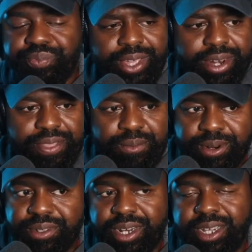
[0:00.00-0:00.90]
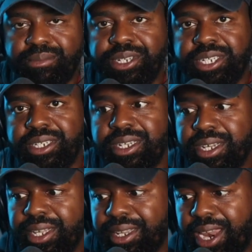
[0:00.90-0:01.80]
Another person I can mention
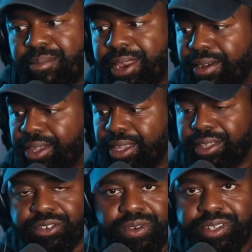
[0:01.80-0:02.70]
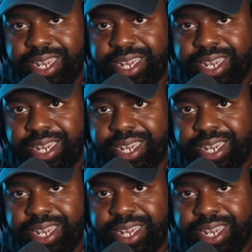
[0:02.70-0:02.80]
that I met out here is Chris